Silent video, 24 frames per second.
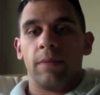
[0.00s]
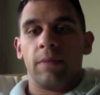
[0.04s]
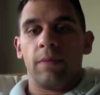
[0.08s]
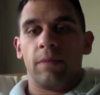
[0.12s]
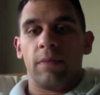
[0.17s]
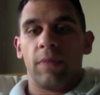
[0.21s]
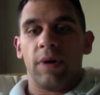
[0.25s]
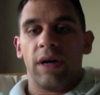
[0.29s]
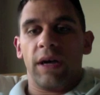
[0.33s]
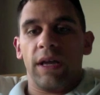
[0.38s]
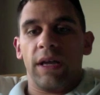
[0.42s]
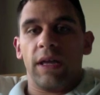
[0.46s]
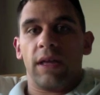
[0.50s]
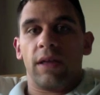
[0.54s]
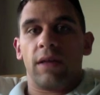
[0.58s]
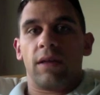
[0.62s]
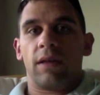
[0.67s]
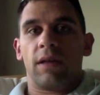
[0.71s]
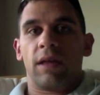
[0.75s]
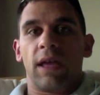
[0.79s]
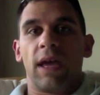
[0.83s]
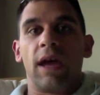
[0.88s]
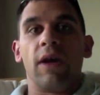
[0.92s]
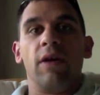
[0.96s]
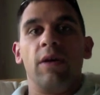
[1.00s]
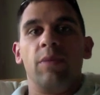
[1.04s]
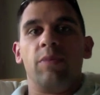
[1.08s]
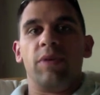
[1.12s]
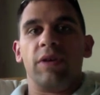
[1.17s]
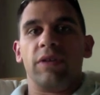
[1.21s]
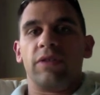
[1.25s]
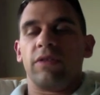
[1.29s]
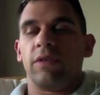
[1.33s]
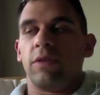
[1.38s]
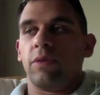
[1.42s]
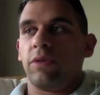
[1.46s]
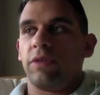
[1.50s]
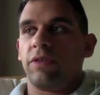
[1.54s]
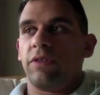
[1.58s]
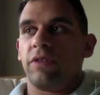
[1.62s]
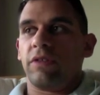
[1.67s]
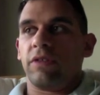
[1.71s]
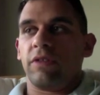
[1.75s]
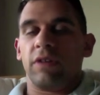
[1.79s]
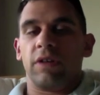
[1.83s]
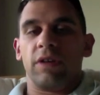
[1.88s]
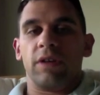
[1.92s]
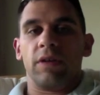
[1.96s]
my carry pistol, which
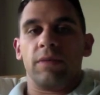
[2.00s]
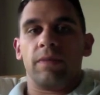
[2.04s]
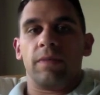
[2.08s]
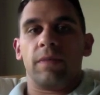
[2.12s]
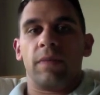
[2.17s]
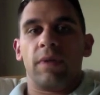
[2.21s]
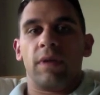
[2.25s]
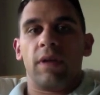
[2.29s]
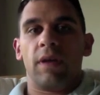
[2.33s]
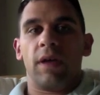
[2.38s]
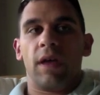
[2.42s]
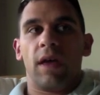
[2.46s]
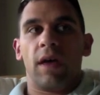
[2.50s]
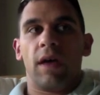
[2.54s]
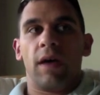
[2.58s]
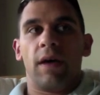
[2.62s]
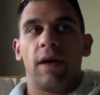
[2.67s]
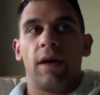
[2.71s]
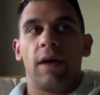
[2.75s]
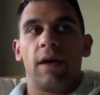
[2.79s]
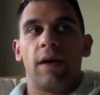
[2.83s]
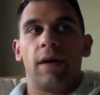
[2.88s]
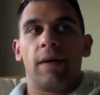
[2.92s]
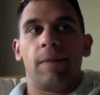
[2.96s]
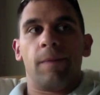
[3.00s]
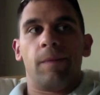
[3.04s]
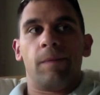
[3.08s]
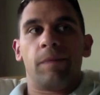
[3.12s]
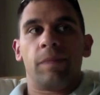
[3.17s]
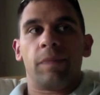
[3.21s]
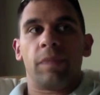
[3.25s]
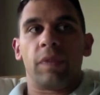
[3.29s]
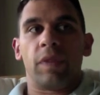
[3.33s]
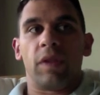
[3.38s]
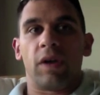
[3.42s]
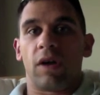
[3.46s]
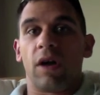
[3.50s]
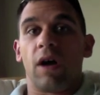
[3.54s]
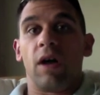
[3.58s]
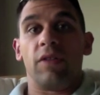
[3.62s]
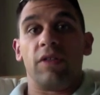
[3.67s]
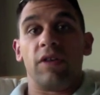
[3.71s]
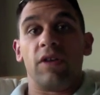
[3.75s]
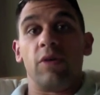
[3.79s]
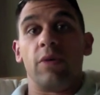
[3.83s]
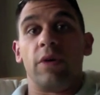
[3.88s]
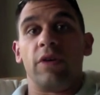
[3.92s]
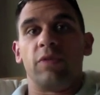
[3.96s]
is the
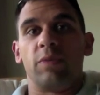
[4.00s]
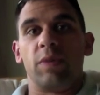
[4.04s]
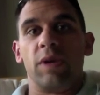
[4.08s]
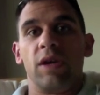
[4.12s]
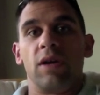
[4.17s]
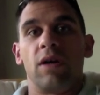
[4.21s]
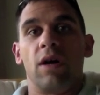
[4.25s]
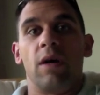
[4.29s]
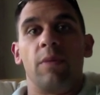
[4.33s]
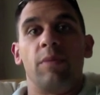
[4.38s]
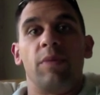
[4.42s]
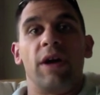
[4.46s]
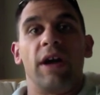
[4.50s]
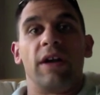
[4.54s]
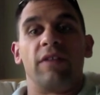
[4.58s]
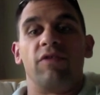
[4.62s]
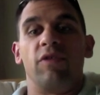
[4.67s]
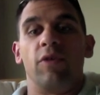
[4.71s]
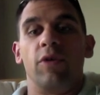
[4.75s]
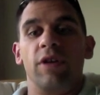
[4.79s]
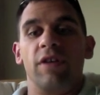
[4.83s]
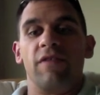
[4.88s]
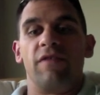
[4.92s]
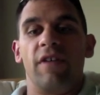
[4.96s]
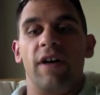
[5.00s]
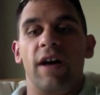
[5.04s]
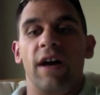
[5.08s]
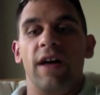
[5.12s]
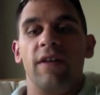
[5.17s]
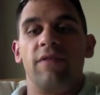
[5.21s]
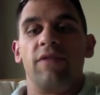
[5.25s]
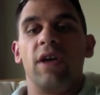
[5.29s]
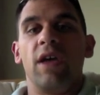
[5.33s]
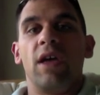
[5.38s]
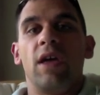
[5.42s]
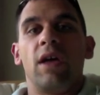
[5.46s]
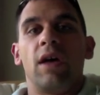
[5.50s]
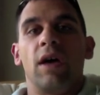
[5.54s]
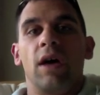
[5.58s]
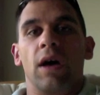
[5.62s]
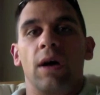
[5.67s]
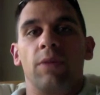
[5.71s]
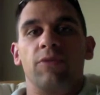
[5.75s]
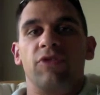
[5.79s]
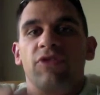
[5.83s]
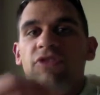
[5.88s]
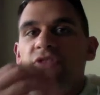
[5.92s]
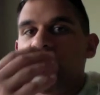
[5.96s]
USP Compact 45.
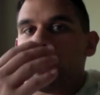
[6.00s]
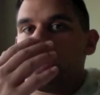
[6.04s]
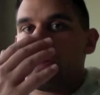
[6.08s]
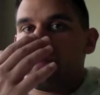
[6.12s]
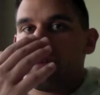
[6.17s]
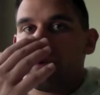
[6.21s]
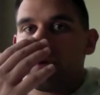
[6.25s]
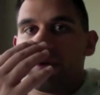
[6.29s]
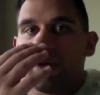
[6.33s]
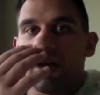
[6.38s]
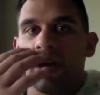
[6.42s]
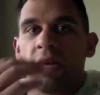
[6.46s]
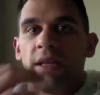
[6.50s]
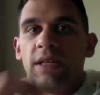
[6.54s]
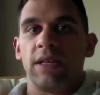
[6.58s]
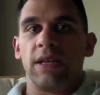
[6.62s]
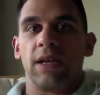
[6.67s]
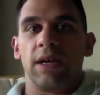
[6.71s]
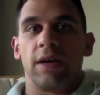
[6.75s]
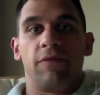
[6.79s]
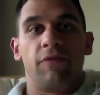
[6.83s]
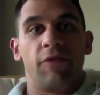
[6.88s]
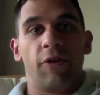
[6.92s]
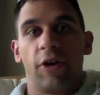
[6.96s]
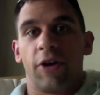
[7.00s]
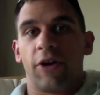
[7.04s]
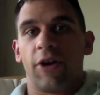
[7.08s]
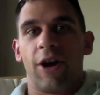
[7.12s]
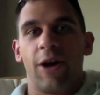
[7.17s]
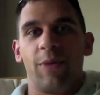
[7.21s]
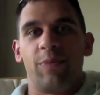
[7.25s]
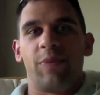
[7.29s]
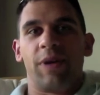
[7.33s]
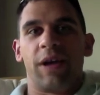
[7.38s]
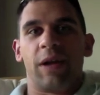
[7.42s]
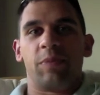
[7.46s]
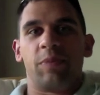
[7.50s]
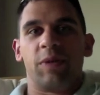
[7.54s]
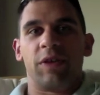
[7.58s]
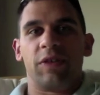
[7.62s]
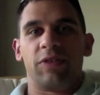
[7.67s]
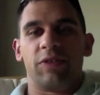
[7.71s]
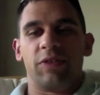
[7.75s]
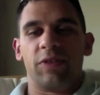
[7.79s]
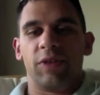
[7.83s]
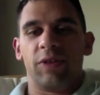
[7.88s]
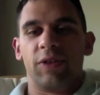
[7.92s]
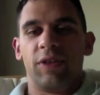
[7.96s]
Just to give you an idea, for a compact
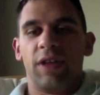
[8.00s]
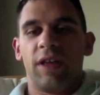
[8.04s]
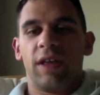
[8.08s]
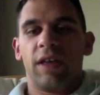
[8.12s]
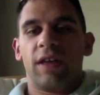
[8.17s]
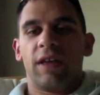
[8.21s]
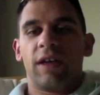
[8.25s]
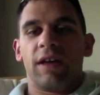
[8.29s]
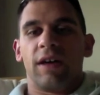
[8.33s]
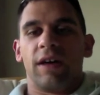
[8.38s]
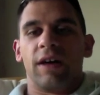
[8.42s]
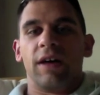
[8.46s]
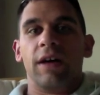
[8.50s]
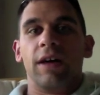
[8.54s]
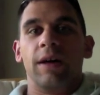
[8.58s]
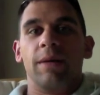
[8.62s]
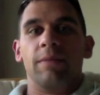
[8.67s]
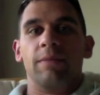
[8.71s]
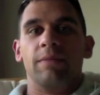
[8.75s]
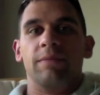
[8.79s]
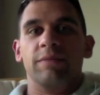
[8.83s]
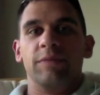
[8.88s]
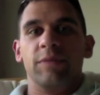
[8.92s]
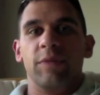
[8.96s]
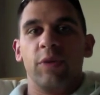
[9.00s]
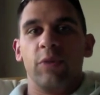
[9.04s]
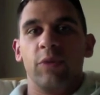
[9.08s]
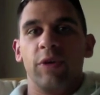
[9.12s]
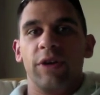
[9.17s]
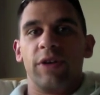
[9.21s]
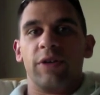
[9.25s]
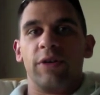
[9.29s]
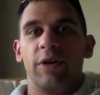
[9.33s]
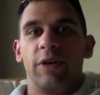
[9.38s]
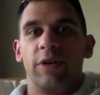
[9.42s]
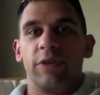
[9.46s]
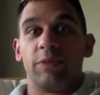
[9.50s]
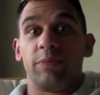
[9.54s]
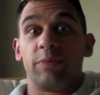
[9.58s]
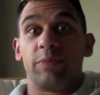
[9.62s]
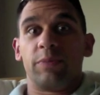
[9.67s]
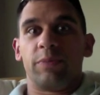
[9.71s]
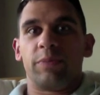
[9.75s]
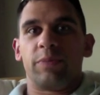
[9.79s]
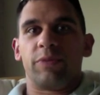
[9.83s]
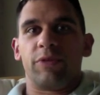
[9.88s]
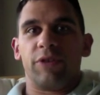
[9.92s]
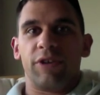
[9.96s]
pistol, the recoil's
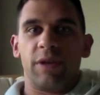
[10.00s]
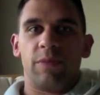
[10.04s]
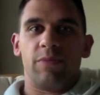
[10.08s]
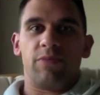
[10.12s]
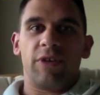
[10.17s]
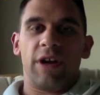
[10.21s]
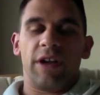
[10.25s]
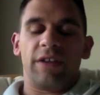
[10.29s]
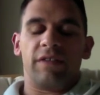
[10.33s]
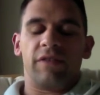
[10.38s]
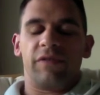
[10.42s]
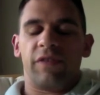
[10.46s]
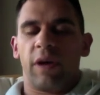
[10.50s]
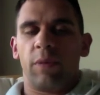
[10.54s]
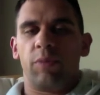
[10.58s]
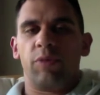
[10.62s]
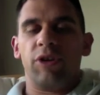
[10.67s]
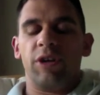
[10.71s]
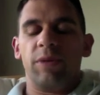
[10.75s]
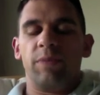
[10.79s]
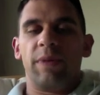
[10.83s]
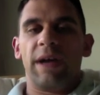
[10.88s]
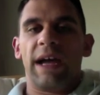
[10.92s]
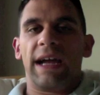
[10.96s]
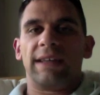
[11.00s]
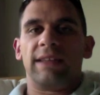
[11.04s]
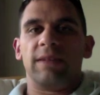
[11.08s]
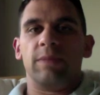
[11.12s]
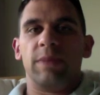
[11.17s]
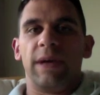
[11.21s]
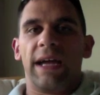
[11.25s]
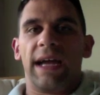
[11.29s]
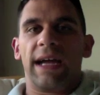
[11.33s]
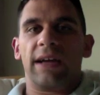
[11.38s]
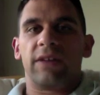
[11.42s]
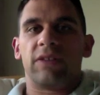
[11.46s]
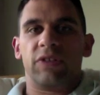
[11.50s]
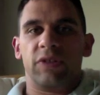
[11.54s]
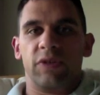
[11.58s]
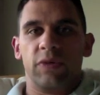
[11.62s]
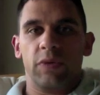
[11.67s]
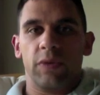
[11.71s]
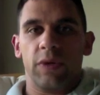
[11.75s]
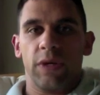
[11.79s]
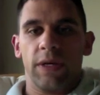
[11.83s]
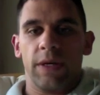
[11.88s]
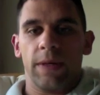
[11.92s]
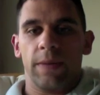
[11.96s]
pretty impressive. I'll put it back
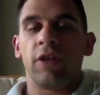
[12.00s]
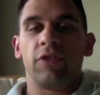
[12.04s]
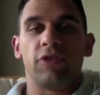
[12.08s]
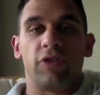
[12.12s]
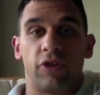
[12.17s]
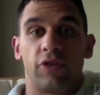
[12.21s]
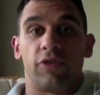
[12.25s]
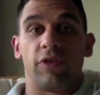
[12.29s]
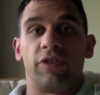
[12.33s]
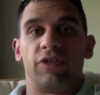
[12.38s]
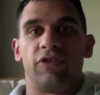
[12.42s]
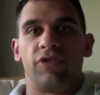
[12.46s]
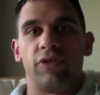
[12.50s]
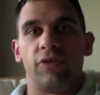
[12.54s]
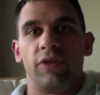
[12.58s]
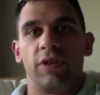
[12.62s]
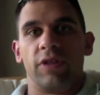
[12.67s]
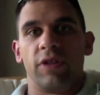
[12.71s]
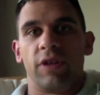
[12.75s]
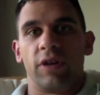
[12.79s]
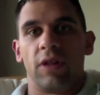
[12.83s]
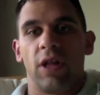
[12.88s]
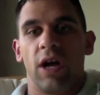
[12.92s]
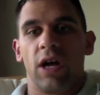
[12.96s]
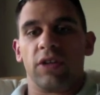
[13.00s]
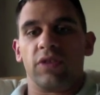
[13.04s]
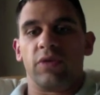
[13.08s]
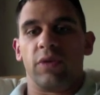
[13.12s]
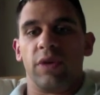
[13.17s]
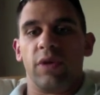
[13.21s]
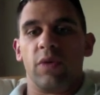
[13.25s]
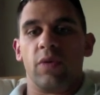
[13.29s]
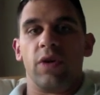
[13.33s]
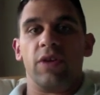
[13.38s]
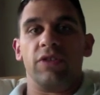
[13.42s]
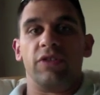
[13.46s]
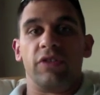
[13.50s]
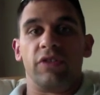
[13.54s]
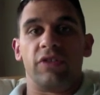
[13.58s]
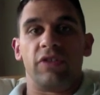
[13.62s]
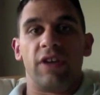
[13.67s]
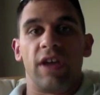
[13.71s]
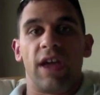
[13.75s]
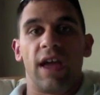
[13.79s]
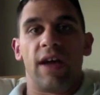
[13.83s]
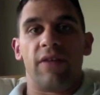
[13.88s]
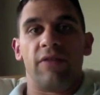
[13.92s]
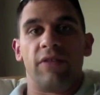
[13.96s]
to Chris shooting the Glock 21 just so
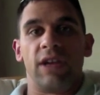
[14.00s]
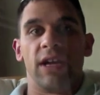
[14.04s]
you have an